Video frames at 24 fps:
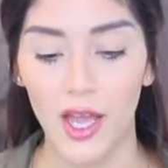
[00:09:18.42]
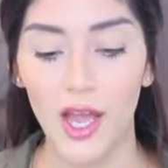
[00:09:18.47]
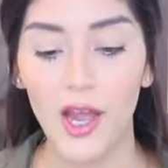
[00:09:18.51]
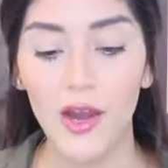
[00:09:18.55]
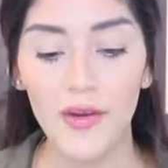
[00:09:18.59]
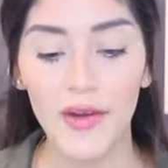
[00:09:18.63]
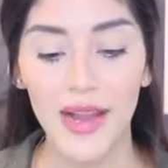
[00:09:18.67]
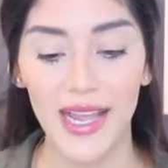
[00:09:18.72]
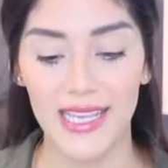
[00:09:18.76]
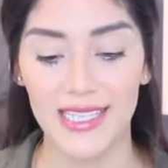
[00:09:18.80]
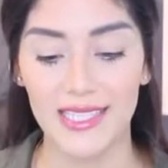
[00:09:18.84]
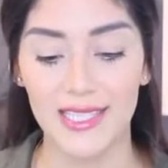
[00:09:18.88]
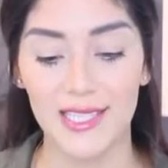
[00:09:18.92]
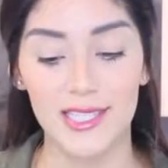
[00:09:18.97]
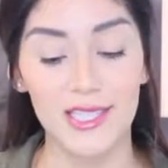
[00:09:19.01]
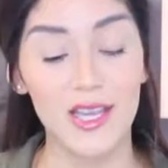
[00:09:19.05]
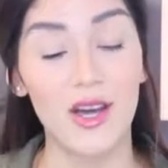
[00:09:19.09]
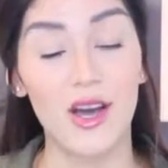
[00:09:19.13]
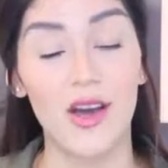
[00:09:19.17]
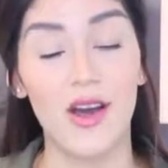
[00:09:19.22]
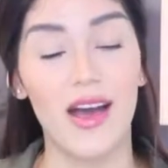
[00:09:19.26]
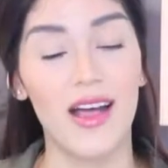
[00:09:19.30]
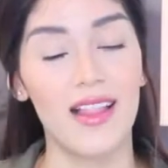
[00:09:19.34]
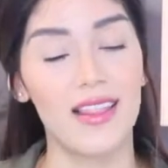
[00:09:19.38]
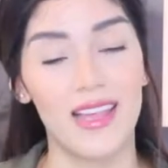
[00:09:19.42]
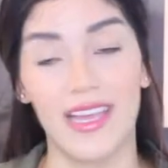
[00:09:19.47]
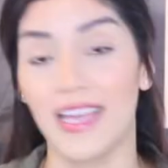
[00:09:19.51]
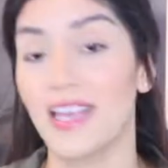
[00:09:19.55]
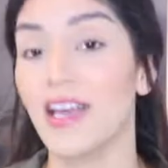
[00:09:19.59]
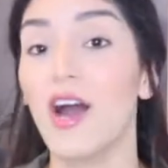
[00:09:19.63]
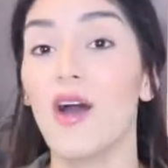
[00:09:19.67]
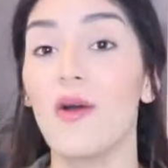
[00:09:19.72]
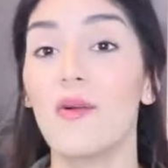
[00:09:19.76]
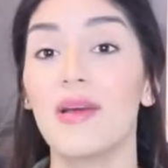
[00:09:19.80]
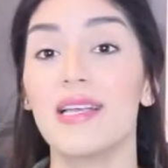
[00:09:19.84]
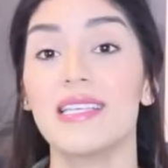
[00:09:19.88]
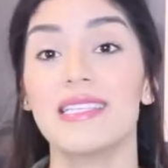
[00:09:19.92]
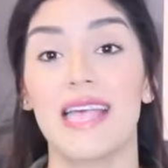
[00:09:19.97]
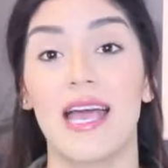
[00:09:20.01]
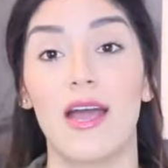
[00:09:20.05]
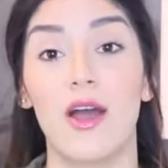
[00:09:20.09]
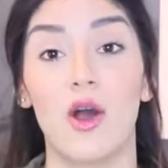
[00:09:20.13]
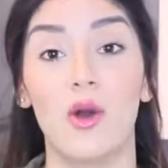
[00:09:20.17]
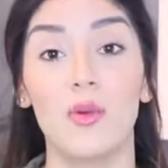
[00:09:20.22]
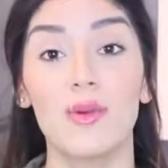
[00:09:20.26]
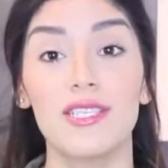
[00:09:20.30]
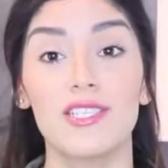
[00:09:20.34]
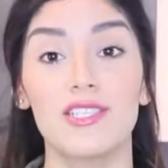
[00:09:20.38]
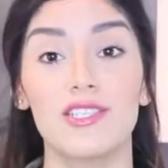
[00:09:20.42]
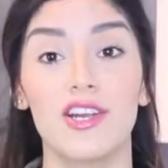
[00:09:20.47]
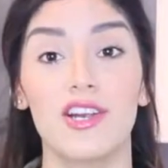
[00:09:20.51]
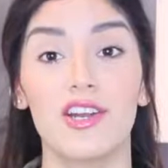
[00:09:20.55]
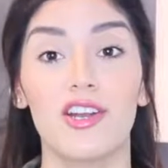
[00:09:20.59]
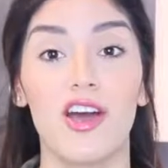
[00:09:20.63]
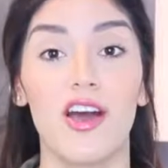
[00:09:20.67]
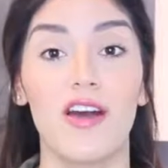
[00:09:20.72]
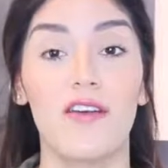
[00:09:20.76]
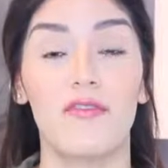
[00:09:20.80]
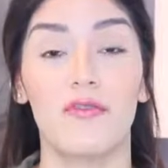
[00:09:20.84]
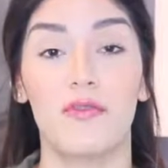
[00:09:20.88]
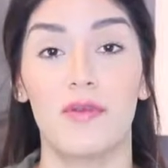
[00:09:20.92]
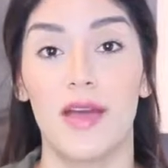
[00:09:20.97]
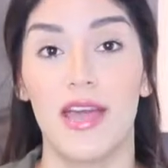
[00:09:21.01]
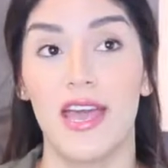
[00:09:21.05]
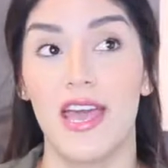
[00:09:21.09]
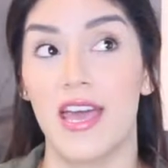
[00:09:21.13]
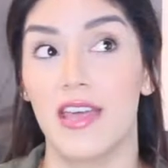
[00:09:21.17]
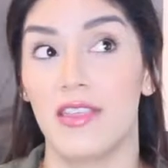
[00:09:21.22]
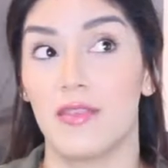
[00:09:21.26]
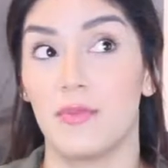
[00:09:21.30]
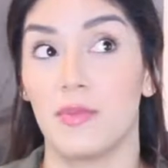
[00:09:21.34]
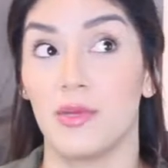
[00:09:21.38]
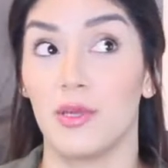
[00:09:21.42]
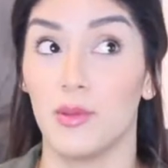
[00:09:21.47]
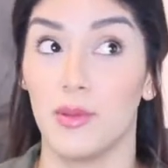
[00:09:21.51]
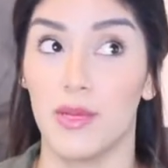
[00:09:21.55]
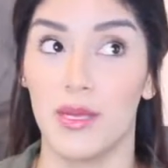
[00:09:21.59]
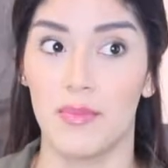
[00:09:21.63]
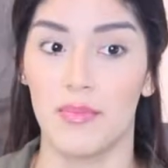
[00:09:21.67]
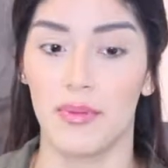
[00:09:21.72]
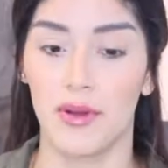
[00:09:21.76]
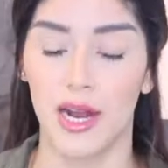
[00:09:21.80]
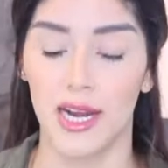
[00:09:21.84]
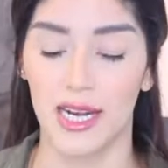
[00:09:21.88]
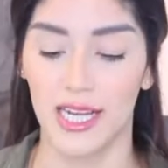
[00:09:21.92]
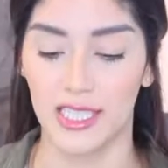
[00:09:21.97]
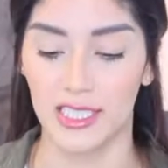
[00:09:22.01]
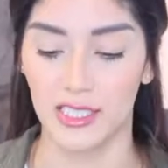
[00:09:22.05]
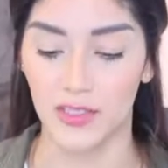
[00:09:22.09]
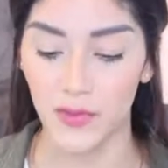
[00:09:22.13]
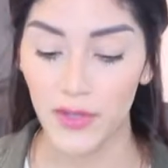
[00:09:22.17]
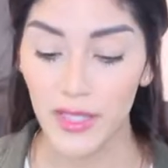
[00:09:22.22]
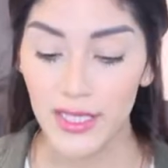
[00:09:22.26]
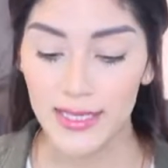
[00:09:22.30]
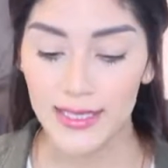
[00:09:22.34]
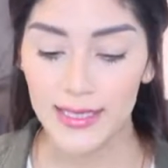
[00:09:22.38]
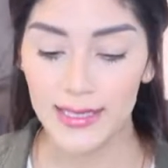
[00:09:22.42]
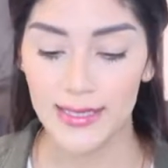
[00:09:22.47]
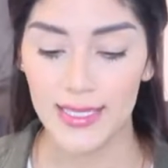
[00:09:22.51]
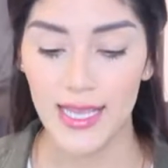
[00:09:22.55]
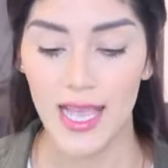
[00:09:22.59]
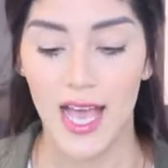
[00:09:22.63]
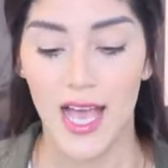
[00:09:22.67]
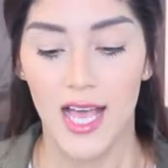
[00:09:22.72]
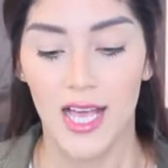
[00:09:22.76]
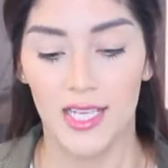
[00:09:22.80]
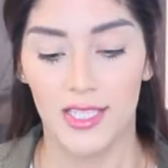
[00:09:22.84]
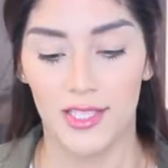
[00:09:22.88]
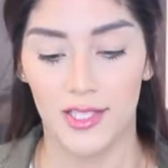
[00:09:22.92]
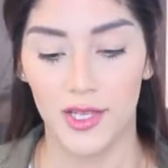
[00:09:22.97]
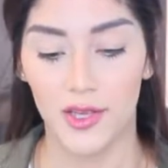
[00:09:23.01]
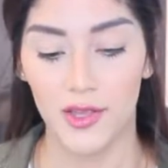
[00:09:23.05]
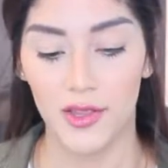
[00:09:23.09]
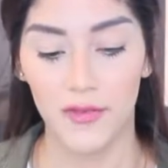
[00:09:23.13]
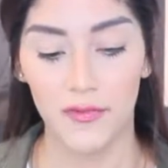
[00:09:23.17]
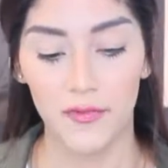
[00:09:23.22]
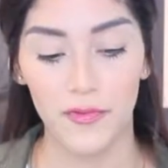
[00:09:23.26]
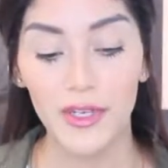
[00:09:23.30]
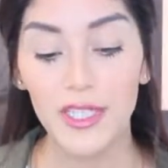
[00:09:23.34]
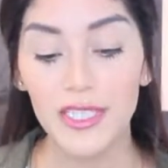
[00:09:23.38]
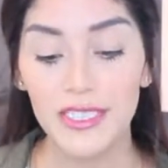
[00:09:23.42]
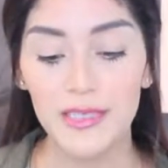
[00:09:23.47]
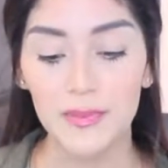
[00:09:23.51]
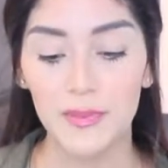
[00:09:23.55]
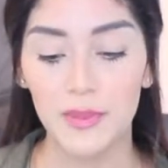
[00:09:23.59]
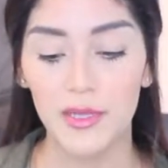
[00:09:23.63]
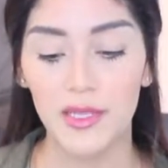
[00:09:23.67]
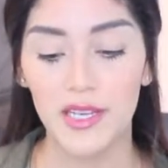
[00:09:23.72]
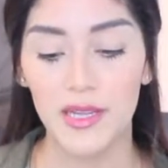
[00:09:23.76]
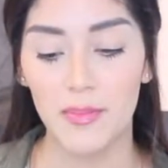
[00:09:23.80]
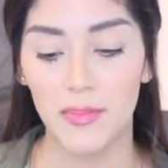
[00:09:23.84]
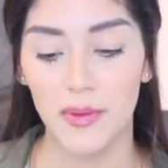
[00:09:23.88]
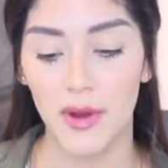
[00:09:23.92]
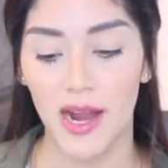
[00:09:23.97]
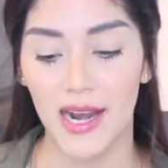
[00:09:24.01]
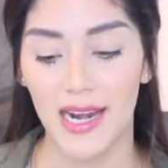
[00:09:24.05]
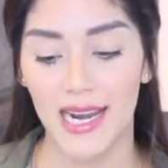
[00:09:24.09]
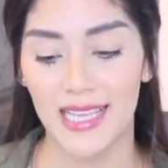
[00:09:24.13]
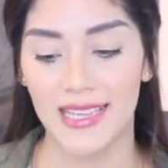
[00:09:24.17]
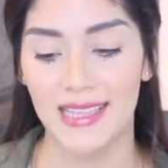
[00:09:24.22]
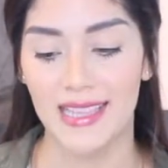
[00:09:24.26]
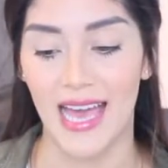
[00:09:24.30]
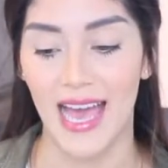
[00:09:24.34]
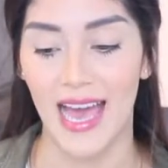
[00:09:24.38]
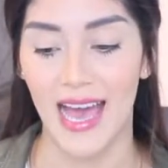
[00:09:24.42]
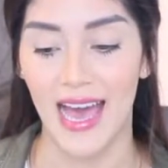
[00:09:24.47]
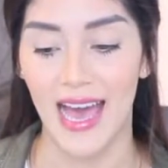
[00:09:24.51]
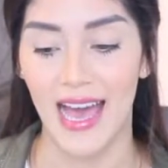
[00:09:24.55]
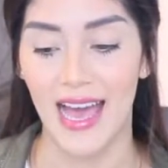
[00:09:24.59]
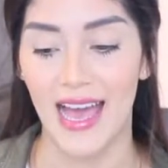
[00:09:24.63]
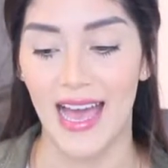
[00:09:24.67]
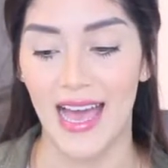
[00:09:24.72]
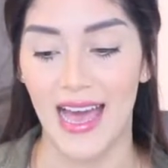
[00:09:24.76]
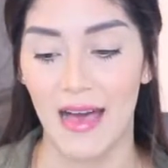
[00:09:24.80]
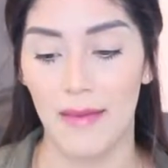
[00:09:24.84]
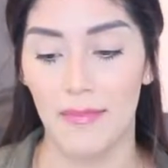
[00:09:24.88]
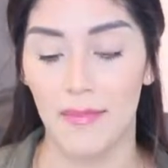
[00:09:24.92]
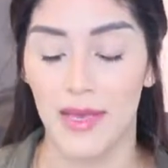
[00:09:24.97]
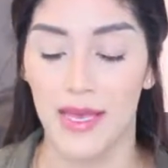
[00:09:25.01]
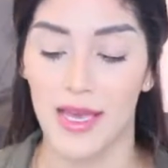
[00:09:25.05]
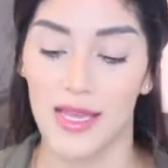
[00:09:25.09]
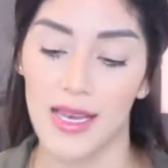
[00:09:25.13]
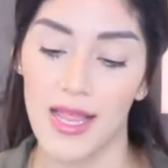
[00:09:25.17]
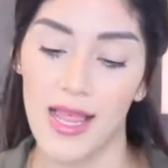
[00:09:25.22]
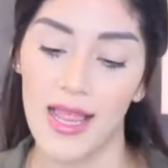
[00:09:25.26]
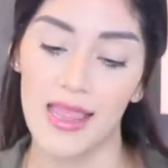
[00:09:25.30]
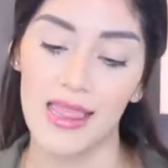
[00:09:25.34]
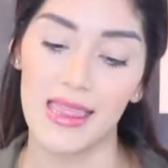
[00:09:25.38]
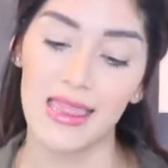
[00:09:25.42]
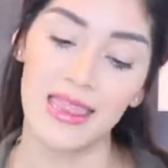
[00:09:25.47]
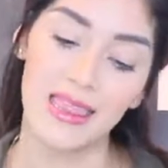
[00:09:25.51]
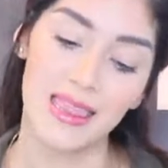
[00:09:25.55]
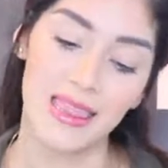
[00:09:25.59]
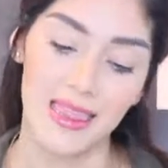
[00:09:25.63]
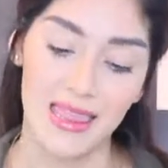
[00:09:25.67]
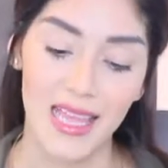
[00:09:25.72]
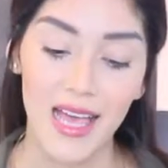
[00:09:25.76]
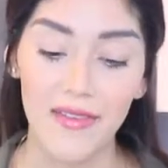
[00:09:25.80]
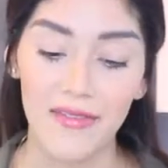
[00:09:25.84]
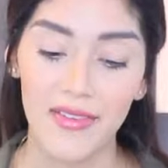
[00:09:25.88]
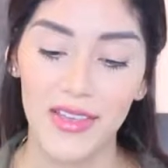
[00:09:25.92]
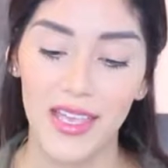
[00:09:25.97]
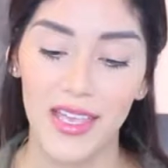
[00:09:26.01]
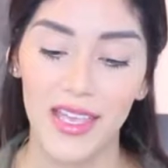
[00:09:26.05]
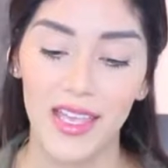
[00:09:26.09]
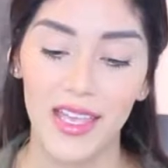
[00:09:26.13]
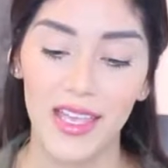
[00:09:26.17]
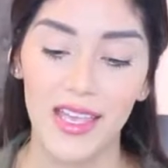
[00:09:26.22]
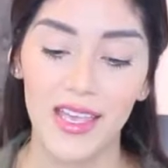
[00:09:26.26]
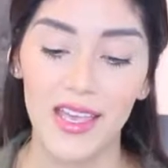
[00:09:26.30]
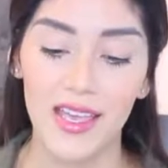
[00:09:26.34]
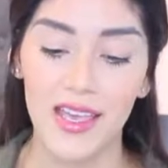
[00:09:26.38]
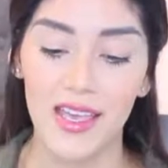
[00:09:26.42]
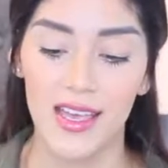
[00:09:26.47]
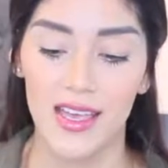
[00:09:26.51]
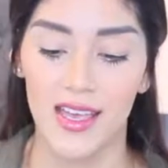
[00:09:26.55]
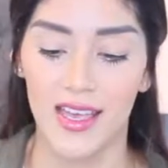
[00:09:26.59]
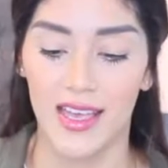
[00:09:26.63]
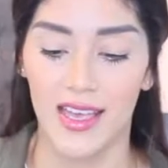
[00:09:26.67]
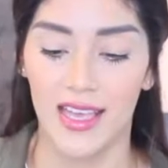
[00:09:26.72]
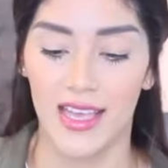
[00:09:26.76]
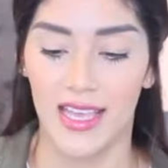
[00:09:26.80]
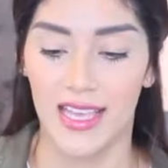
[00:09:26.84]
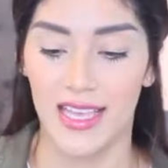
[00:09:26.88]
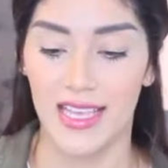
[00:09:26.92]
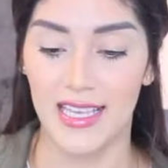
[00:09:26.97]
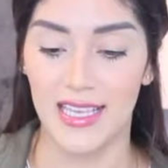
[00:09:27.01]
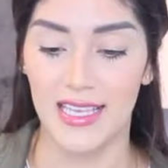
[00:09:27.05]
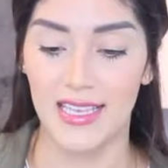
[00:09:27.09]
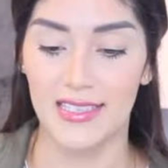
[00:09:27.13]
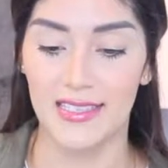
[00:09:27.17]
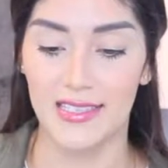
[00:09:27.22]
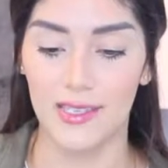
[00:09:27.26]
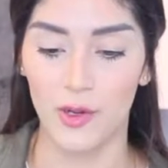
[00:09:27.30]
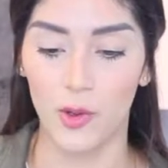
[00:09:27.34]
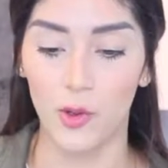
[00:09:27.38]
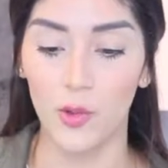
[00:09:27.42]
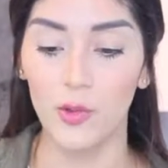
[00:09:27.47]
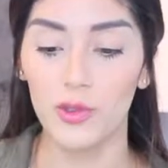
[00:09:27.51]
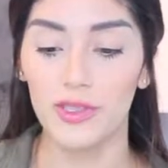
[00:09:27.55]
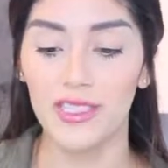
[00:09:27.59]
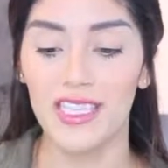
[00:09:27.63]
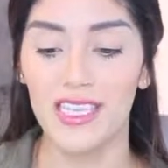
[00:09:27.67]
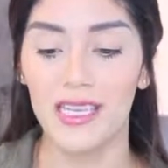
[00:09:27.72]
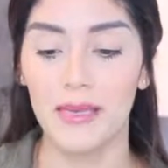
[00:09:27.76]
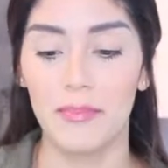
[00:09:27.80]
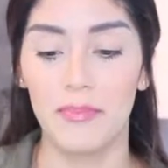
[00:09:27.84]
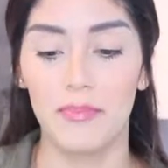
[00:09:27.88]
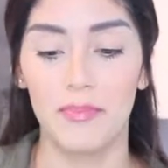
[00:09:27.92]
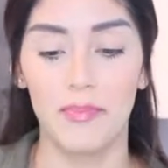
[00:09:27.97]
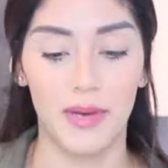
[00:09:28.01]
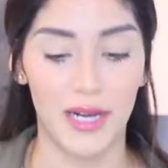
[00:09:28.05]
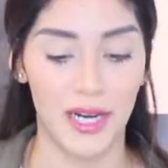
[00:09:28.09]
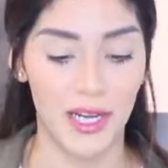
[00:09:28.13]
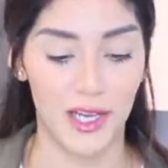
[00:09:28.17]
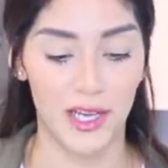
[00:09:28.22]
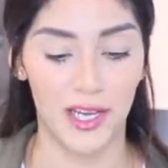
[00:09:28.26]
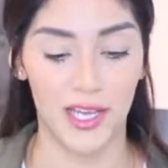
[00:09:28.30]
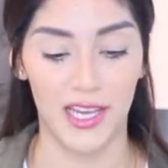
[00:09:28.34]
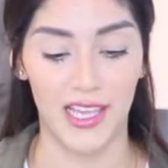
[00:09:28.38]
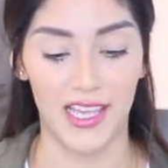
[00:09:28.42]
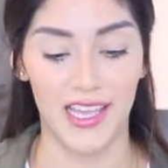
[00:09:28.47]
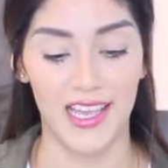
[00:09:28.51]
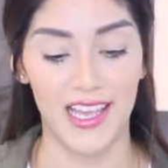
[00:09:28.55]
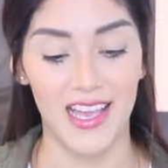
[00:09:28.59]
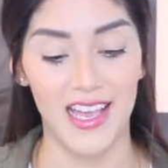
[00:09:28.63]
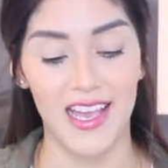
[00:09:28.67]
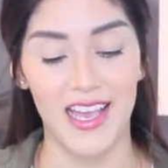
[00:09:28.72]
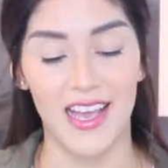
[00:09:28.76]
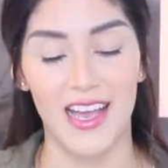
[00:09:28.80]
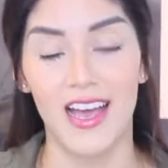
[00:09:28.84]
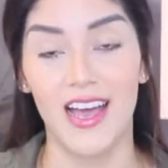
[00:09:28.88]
Alright, so like always, I always start off with beauty products first. So the first beauty product that I have been loving is an oldie but a goodie.